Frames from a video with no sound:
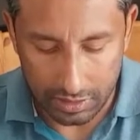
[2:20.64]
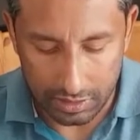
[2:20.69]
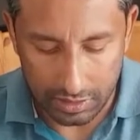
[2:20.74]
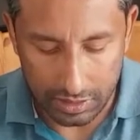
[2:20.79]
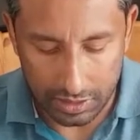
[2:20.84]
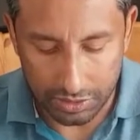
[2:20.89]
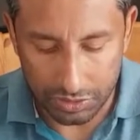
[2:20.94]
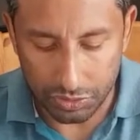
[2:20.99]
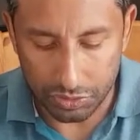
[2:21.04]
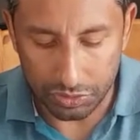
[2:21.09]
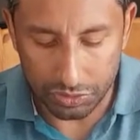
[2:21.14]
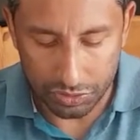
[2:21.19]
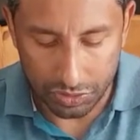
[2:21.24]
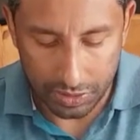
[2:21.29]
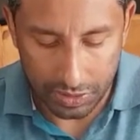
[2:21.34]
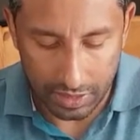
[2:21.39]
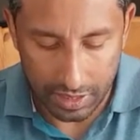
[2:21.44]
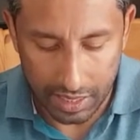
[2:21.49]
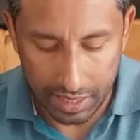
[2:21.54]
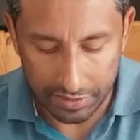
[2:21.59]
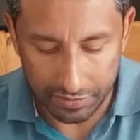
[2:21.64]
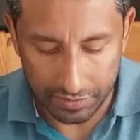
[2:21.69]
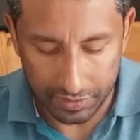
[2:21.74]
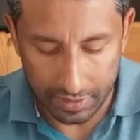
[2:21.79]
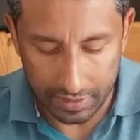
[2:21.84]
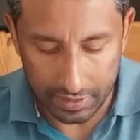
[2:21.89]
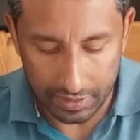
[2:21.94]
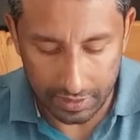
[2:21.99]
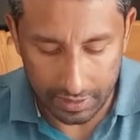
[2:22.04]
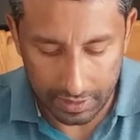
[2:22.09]
just use your knife
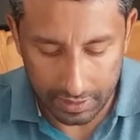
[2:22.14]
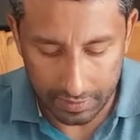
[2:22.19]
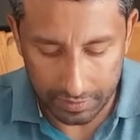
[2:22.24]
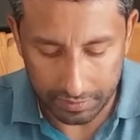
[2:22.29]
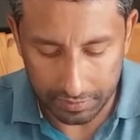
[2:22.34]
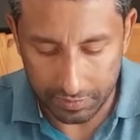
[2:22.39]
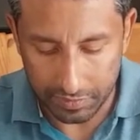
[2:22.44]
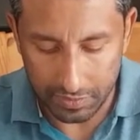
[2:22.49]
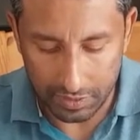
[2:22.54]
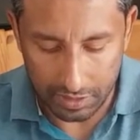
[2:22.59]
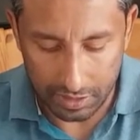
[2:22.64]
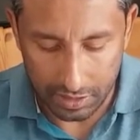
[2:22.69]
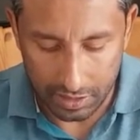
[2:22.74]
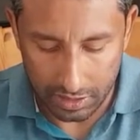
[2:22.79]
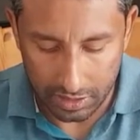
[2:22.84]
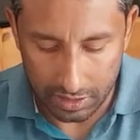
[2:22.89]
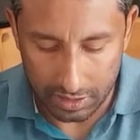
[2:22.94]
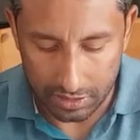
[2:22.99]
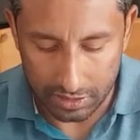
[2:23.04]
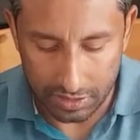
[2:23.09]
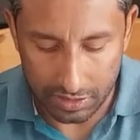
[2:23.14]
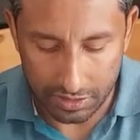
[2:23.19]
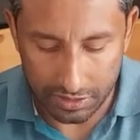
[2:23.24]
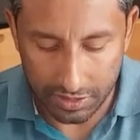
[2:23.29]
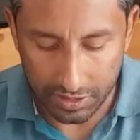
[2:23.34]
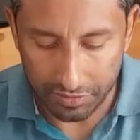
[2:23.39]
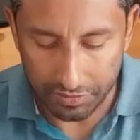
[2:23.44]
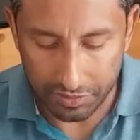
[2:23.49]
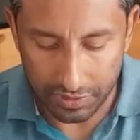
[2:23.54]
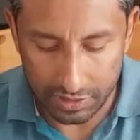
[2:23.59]
and just
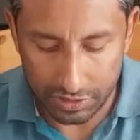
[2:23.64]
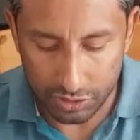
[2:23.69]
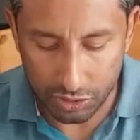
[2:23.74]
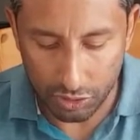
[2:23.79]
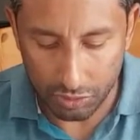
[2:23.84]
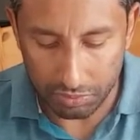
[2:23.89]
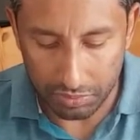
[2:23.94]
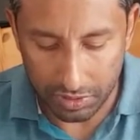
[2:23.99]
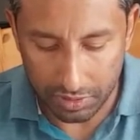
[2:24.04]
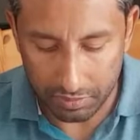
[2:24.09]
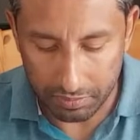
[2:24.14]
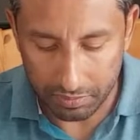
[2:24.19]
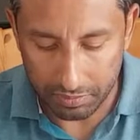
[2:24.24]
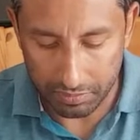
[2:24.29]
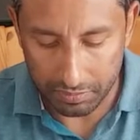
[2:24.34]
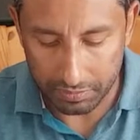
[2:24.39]
roughly chop them.